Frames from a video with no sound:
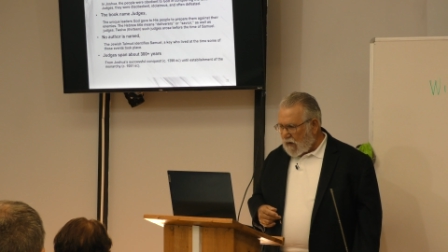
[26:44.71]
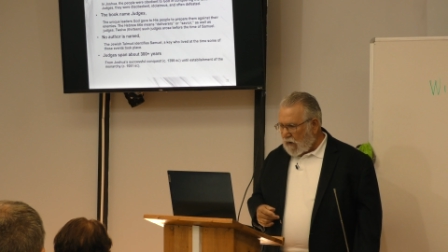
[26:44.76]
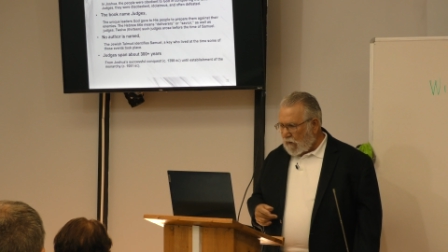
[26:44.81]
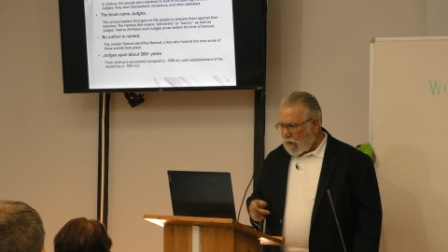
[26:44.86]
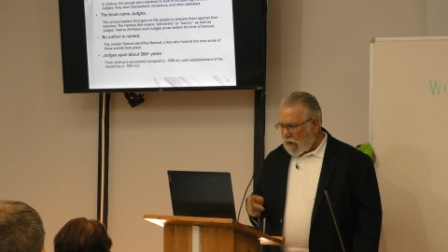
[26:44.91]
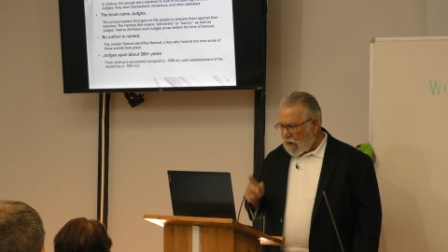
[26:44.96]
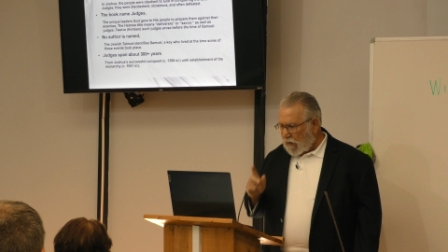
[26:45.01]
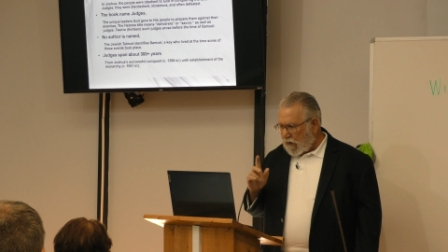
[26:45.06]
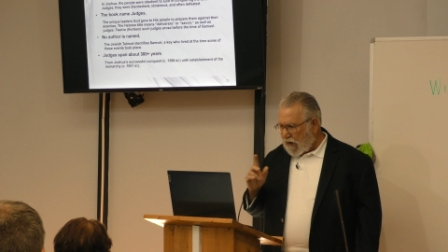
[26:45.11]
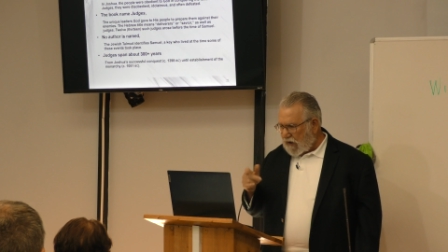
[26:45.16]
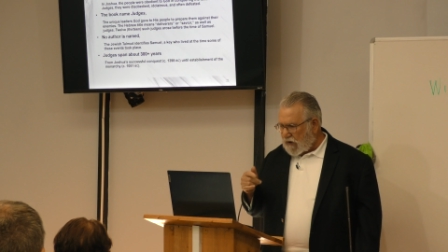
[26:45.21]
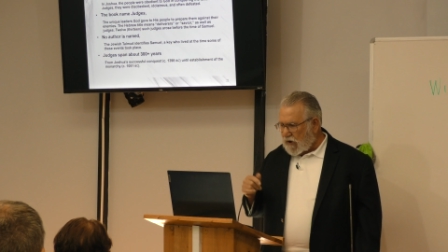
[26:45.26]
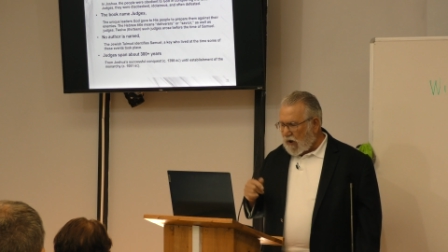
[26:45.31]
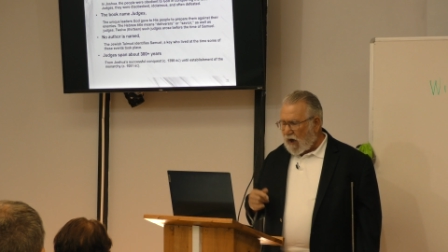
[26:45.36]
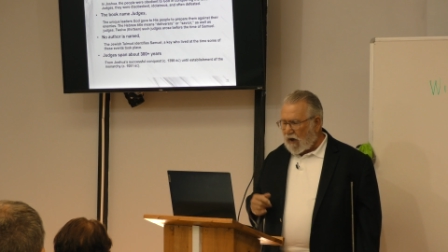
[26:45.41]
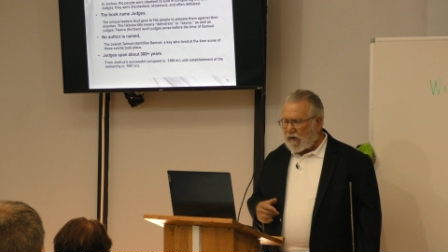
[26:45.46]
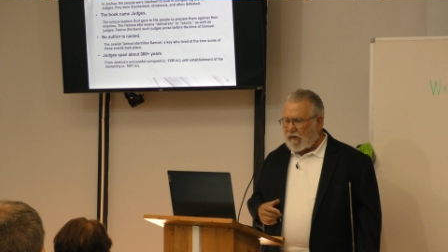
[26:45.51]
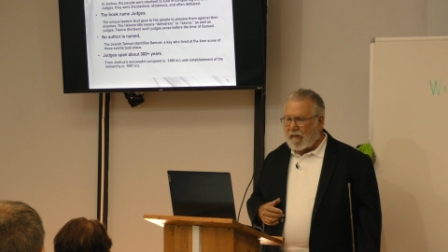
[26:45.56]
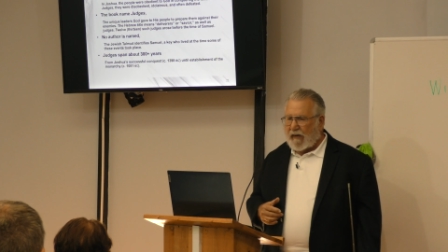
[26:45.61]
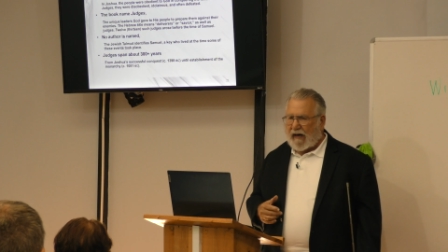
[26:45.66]
we already
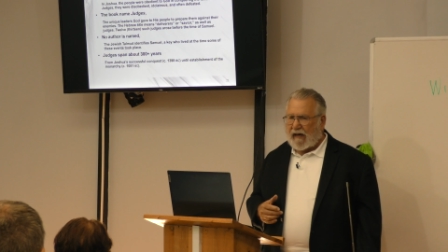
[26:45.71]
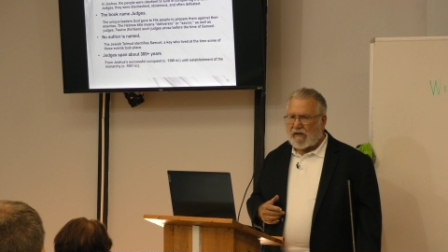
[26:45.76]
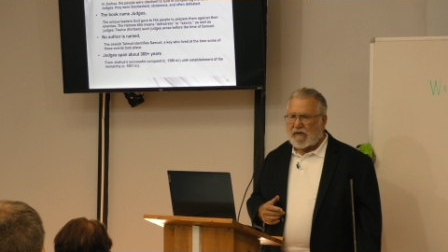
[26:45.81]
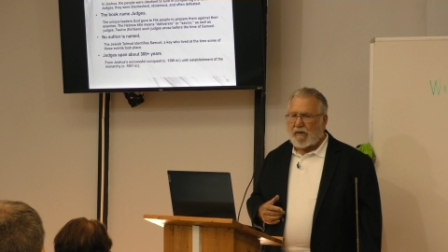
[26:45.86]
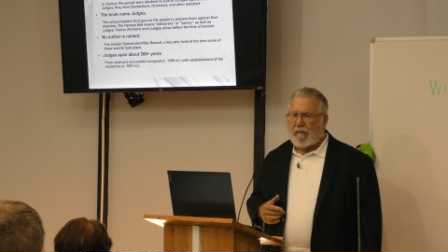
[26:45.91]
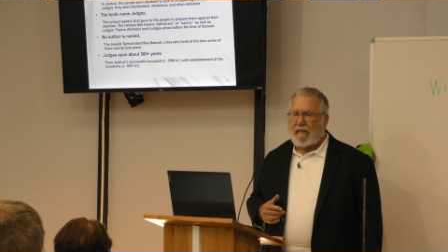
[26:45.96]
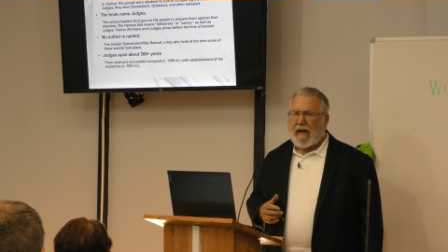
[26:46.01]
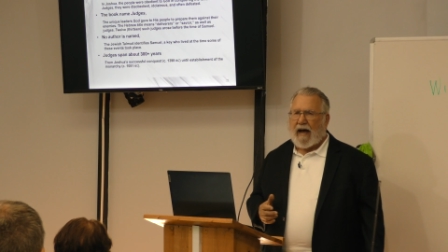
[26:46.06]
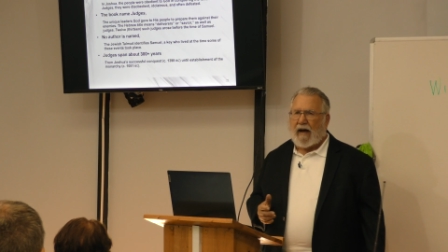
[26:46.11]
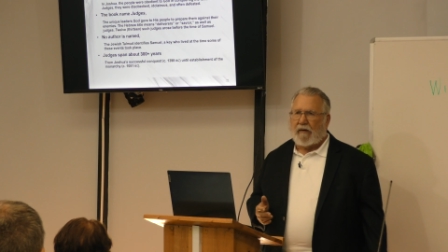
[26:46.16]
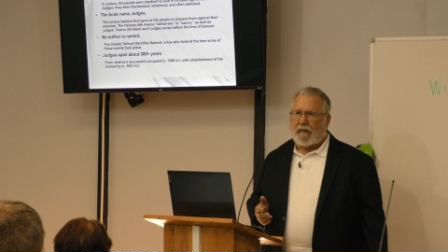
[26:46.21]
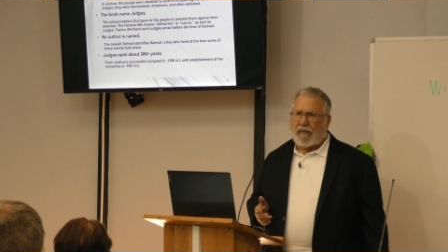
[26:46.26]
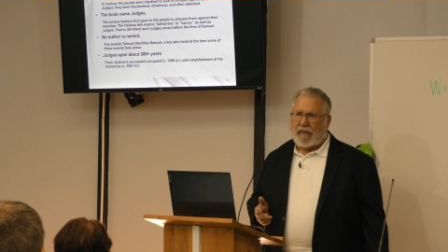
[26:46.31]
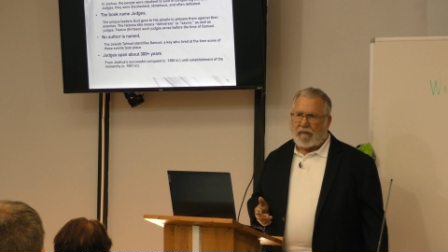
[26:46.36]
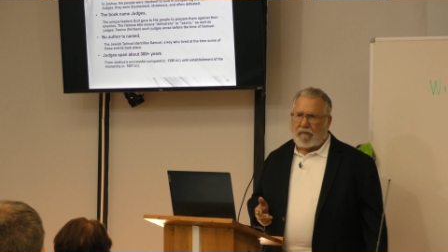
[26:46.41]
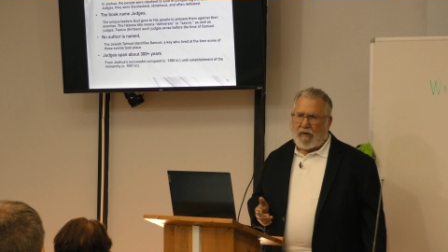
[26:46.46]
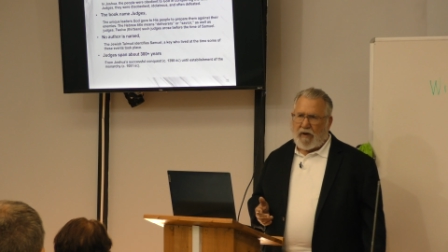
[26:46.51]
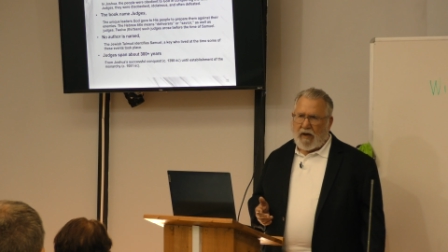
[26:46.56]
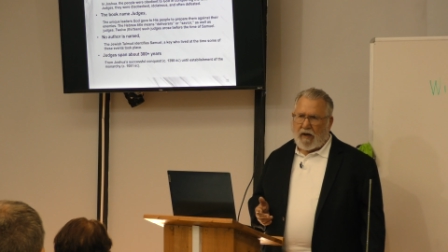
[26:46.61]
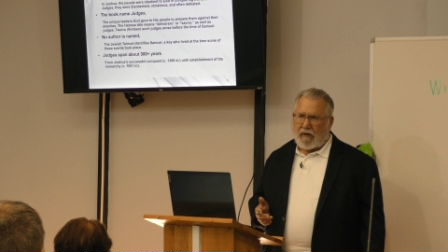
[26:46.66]
talked about us about
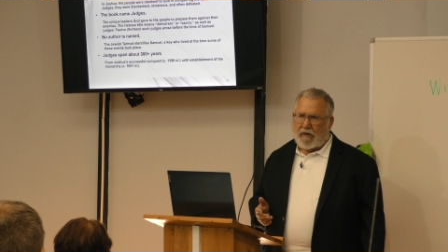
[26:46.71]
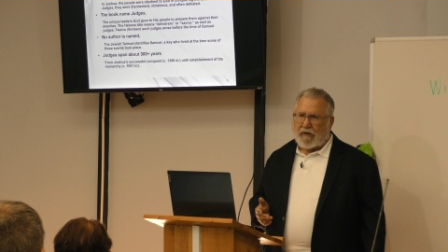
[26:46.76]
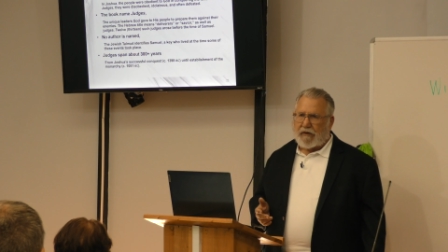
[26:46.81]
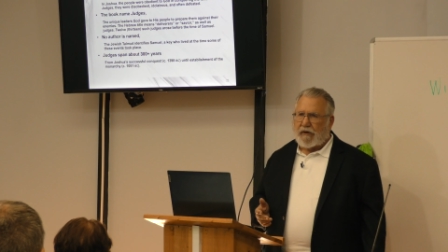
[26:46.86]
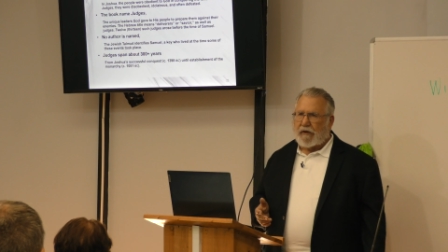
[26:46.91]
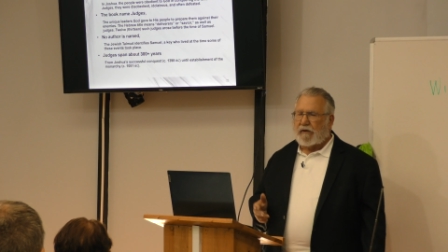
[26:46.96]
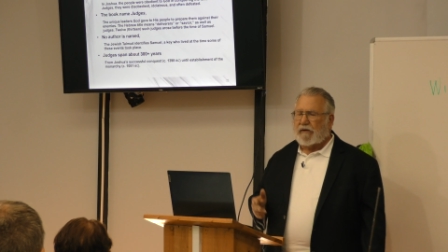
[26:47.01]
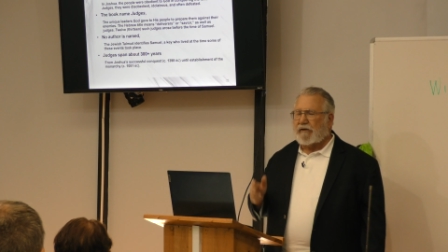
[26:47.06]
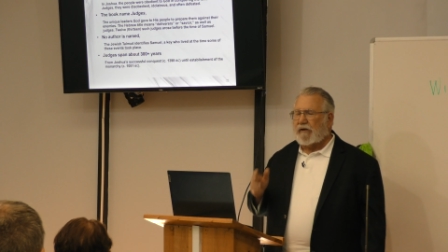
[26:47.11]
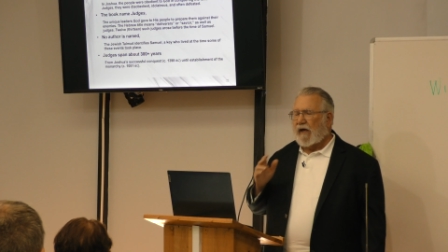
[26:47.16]
300 years,